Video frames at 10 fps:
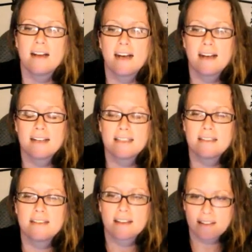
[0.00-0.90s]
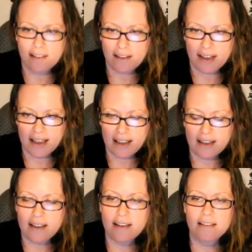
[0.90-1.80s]
Another
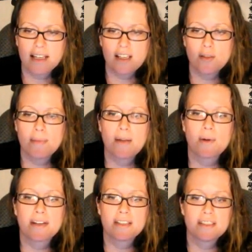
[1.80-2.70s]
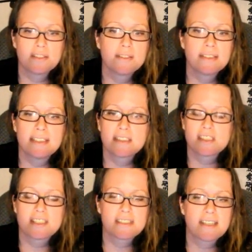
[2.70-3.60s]
thing that you may want to do is
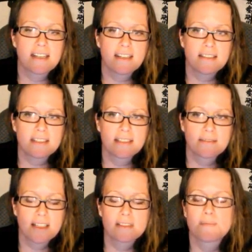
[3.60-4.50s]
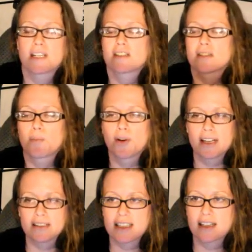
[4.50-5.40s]
just get as much
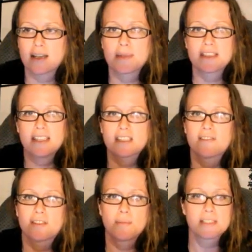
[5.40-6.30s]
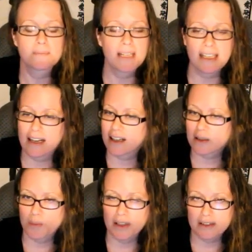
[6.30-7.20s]
supporting documentation from as many
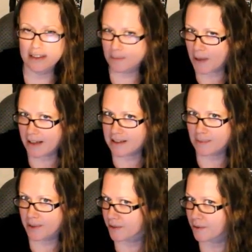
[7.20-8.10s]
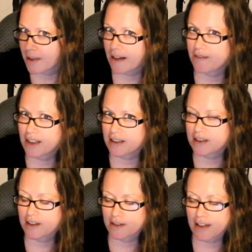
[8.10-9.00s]
experts as possible who have
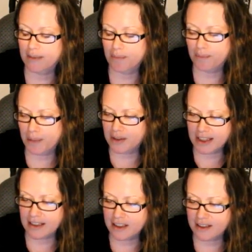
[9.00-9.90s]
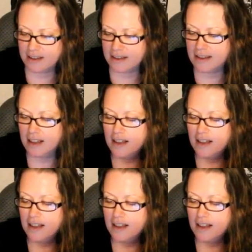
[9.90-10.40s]
these good reputations.